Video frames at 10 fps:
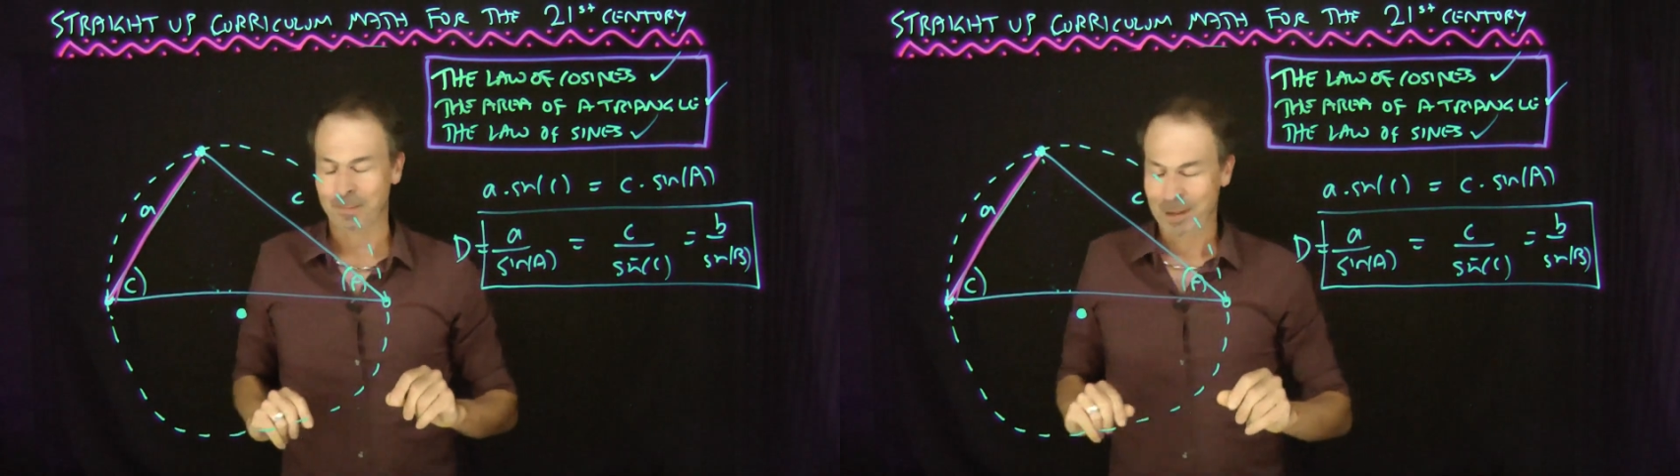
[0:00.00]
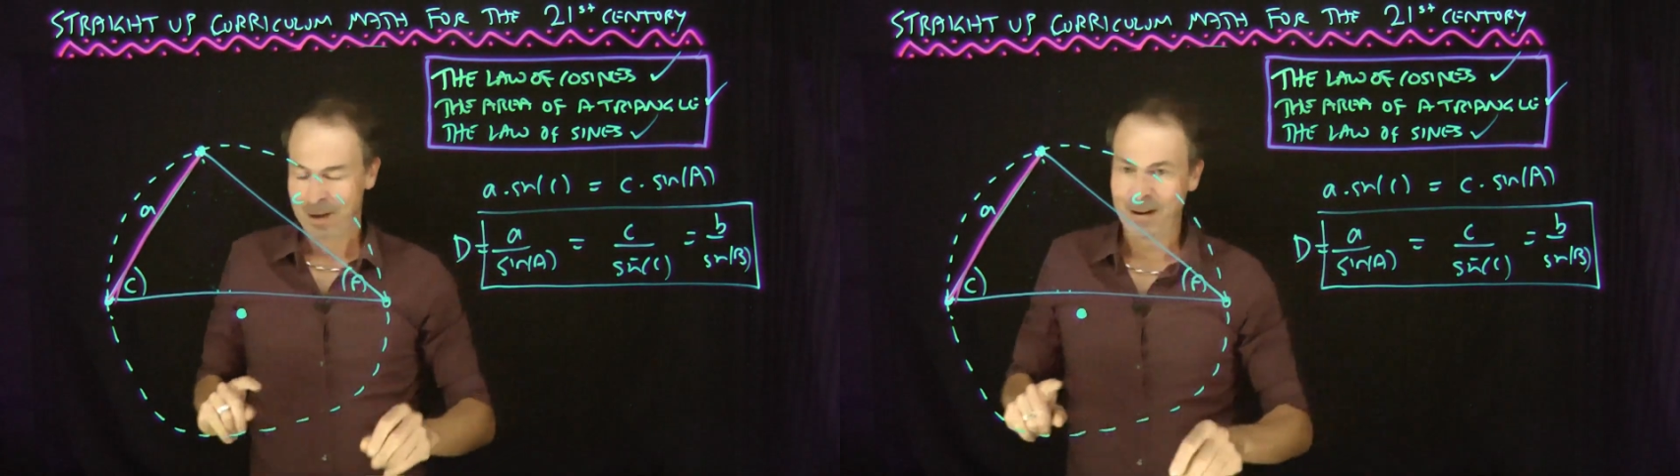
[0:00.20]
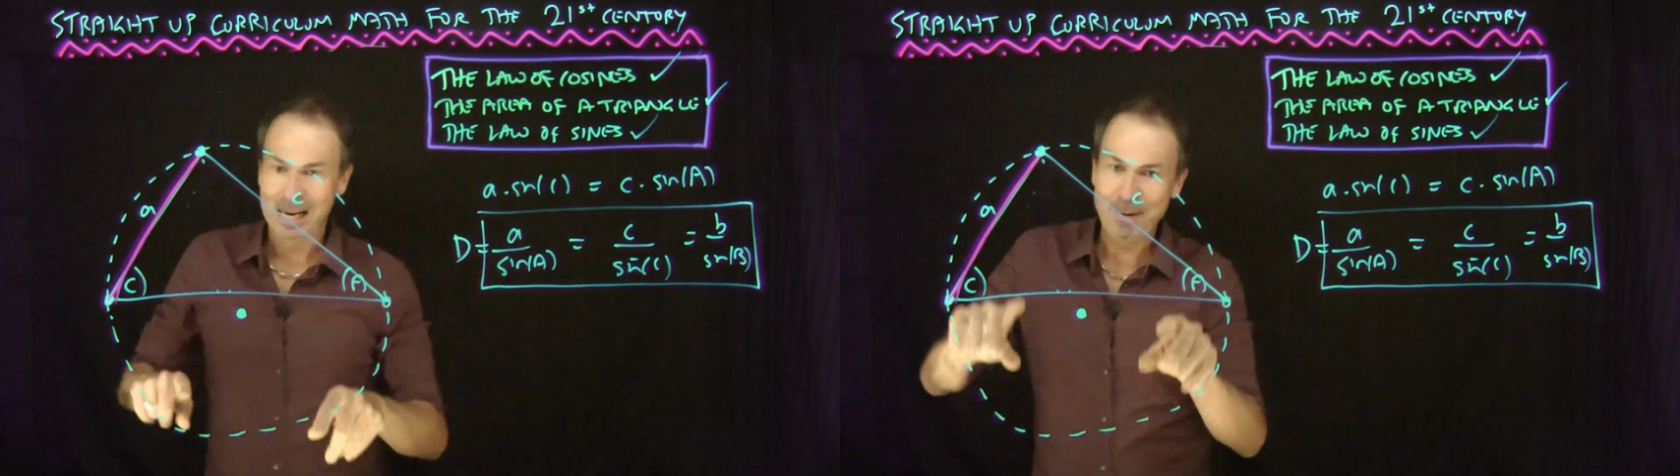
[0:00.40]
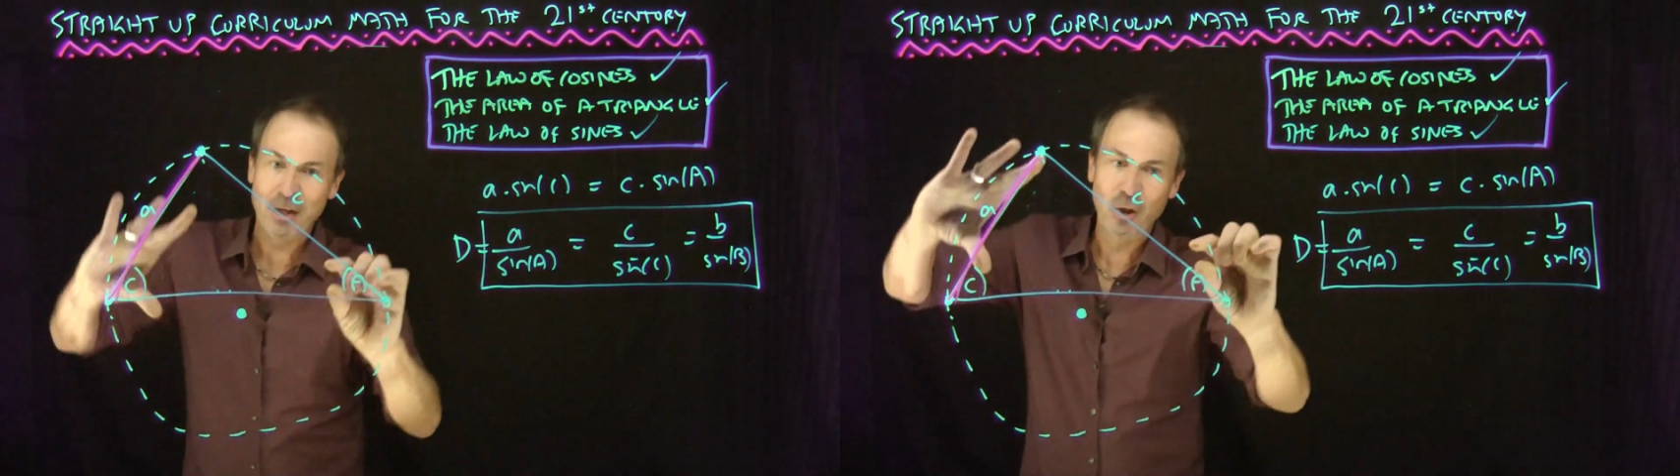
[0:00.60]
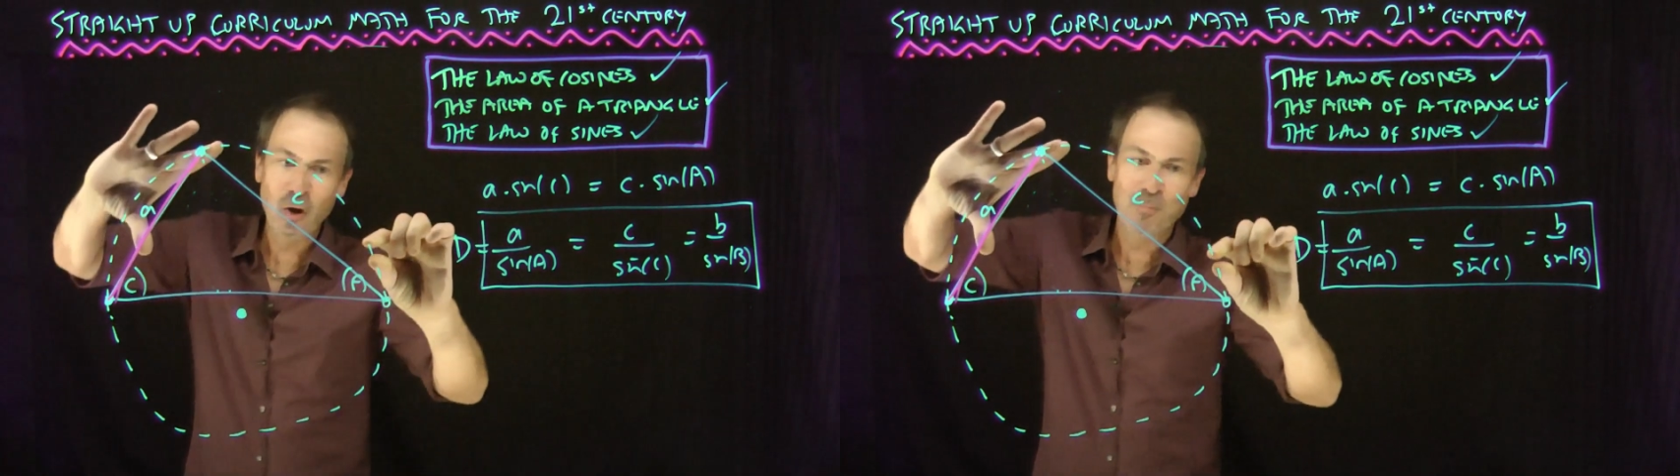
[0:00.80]
In fact, let me
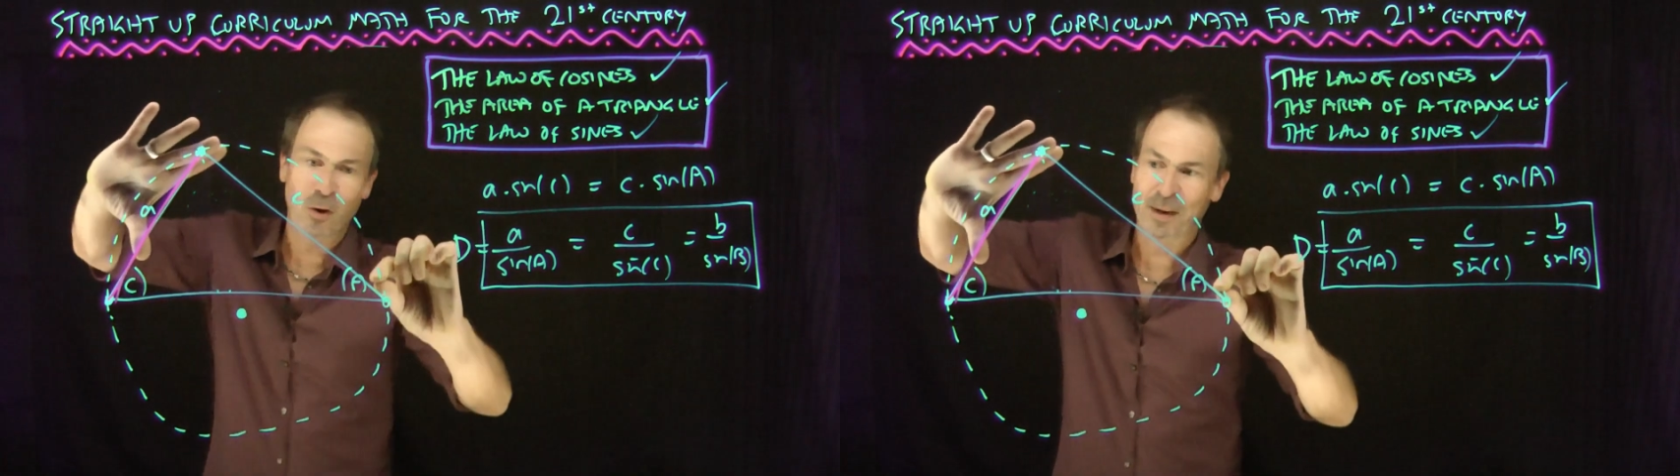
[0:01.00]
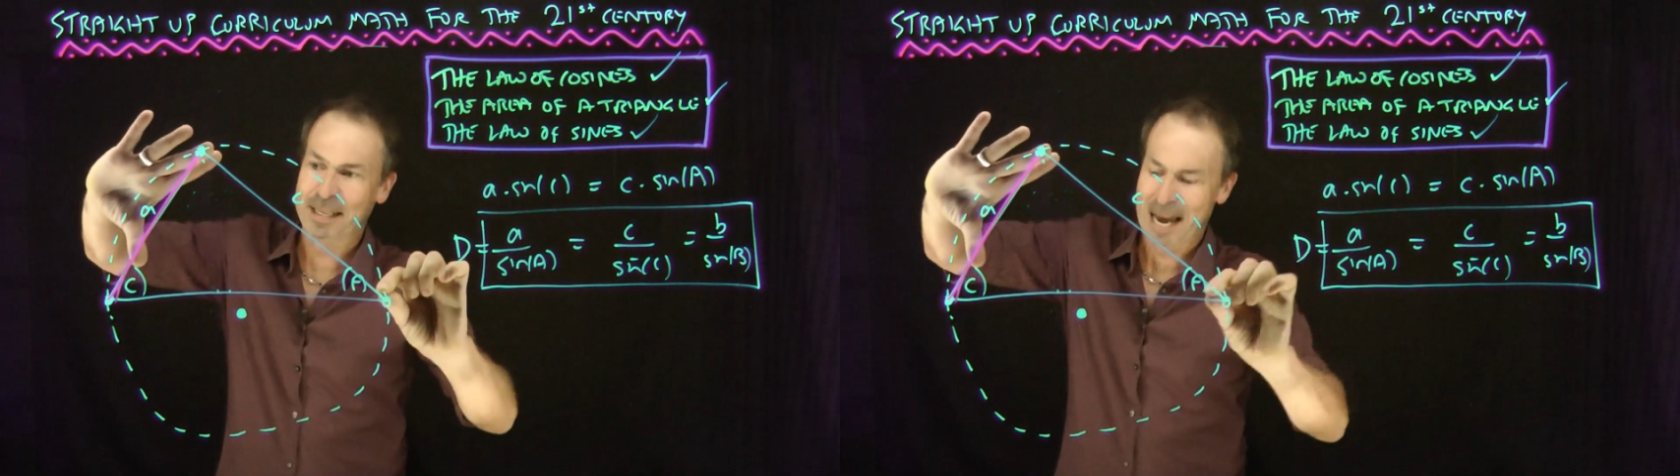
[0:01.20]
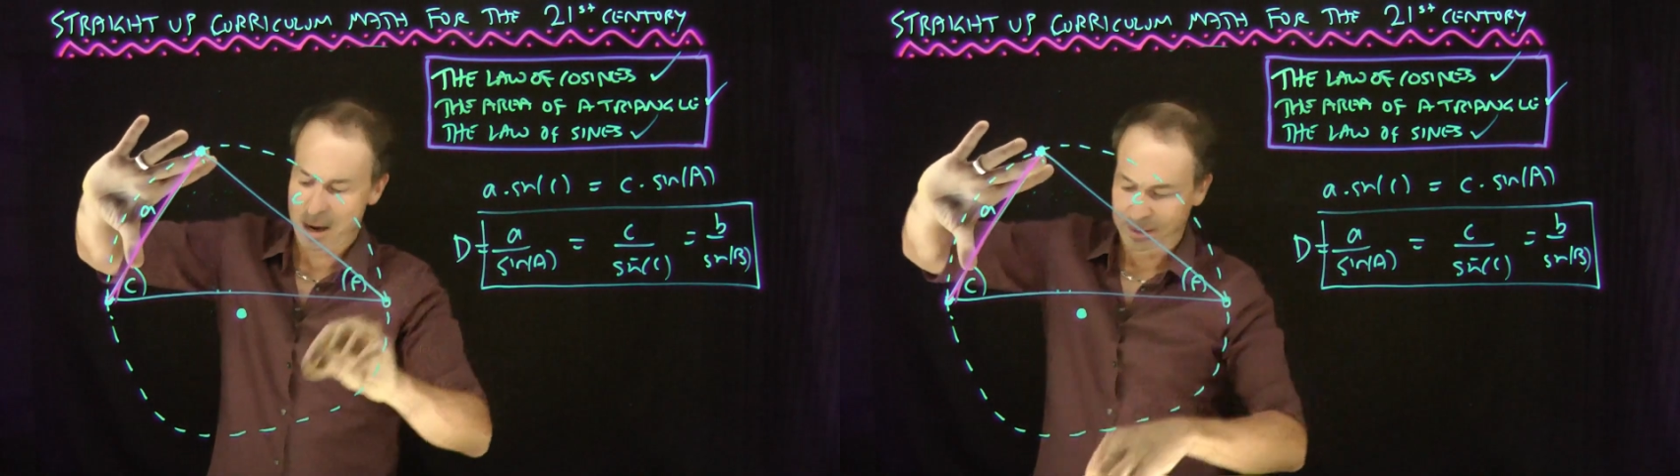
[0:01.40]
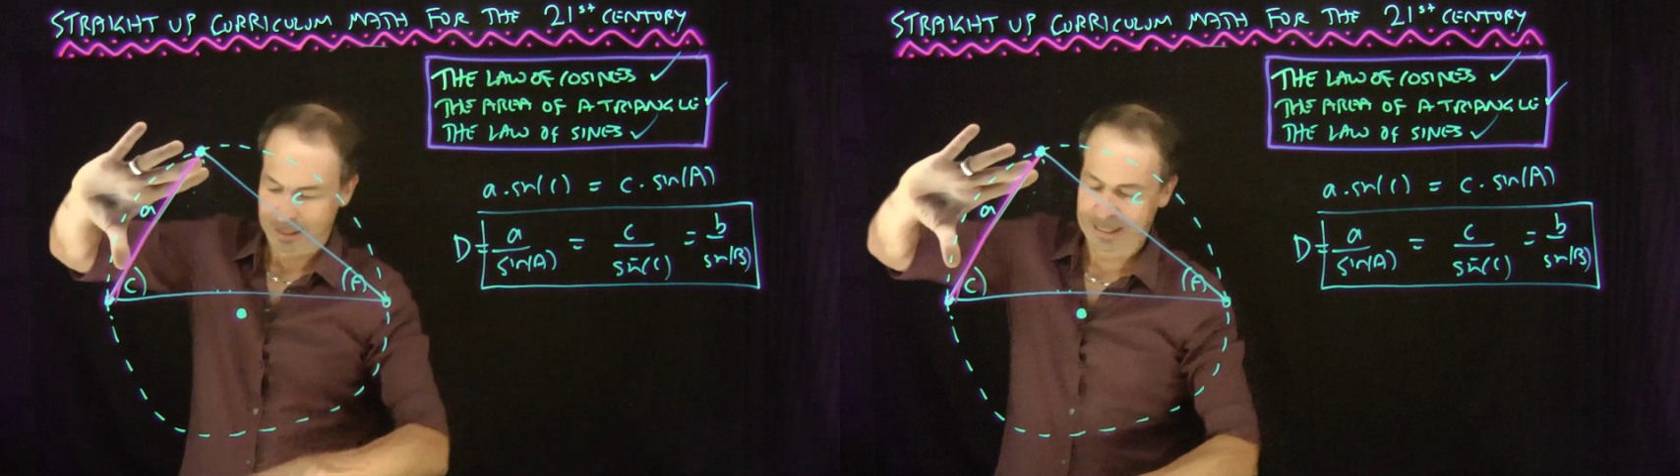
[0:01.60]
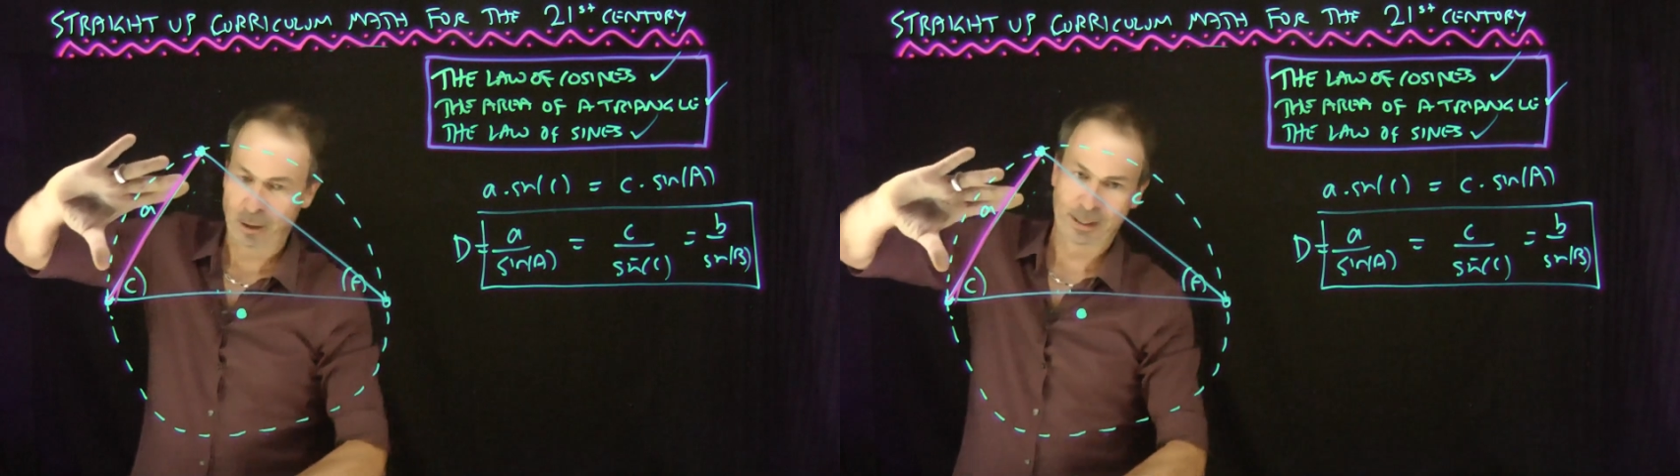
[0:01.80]
do move it
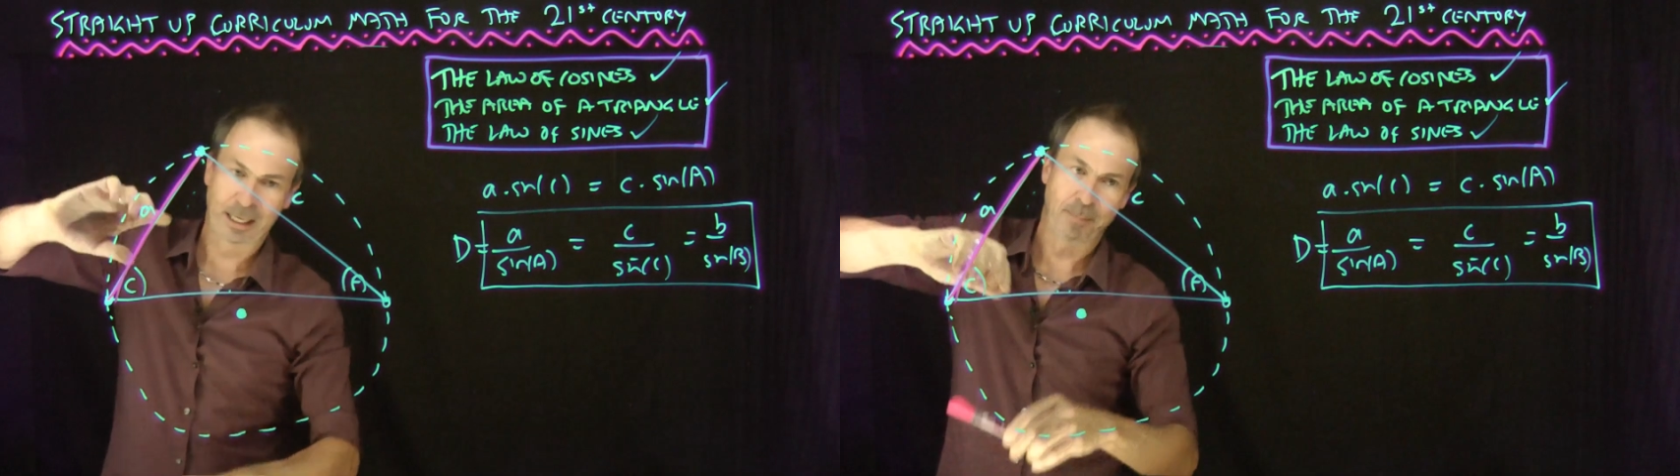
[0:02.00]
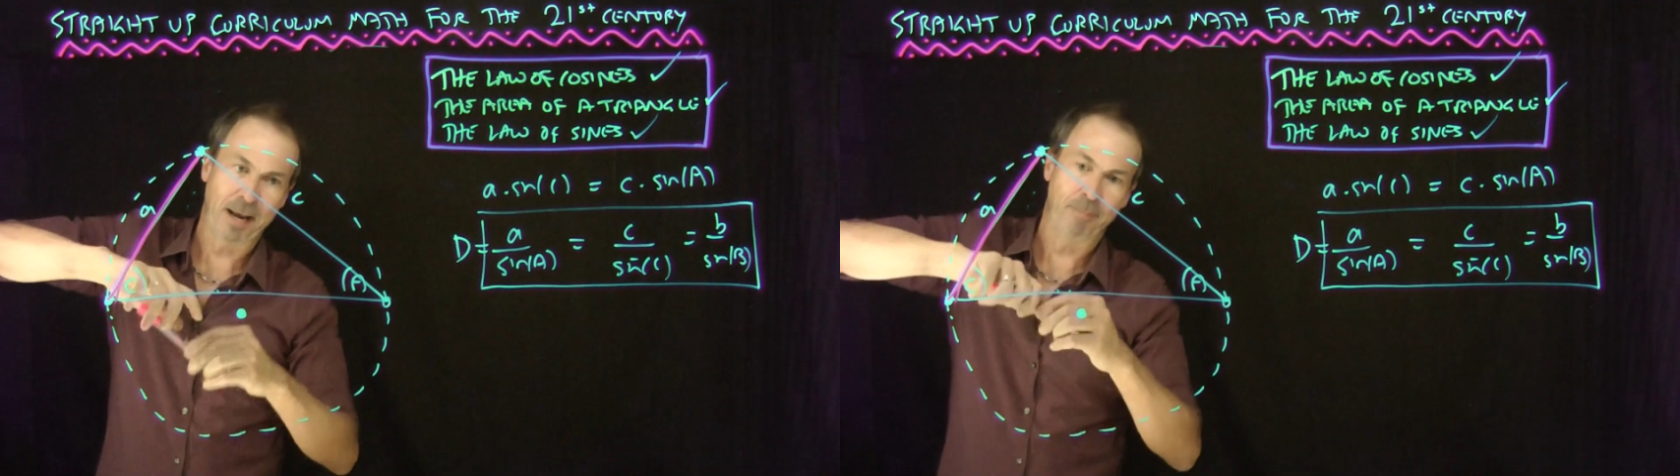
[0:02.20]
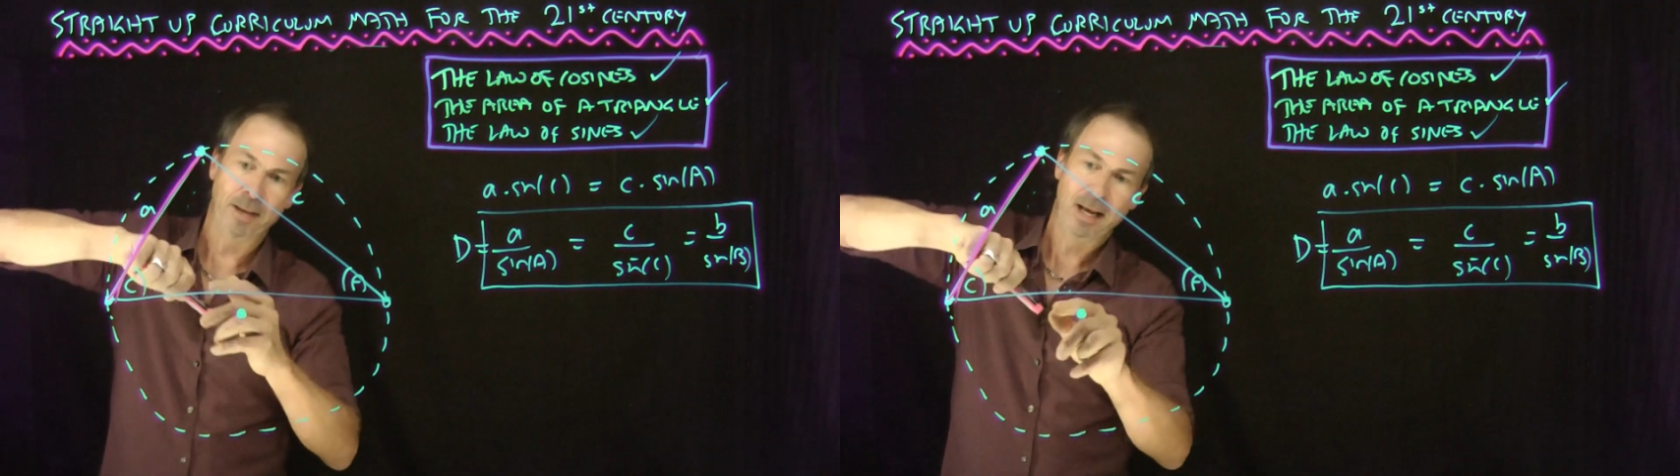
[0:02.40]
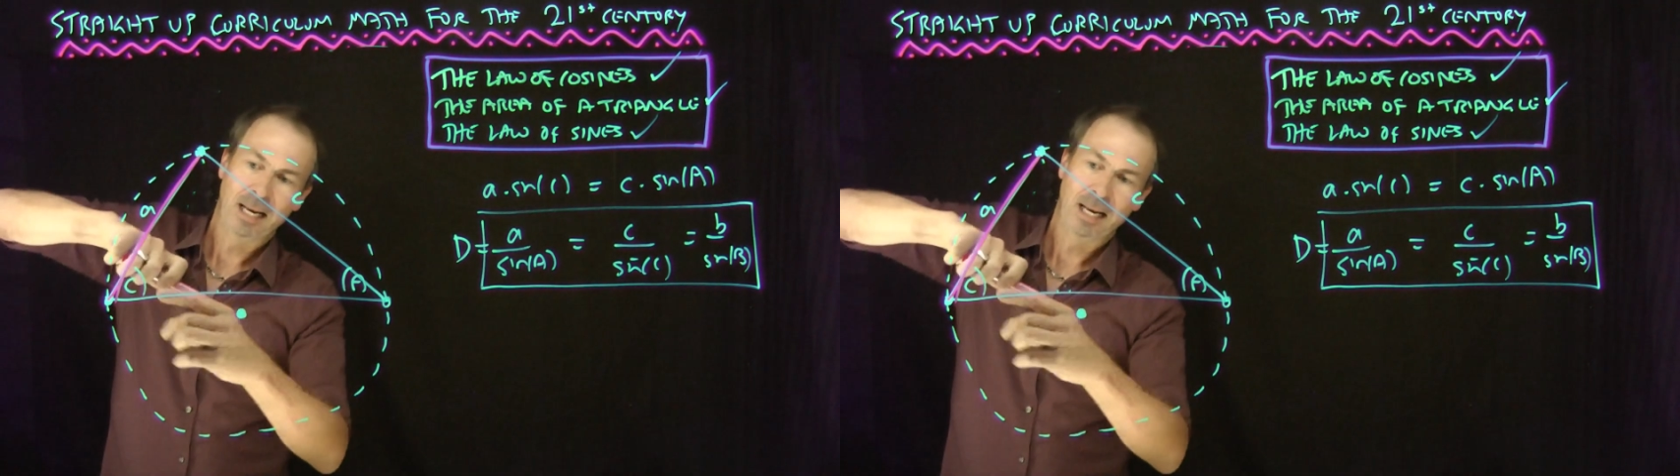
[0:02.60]
down, tilting it a bit.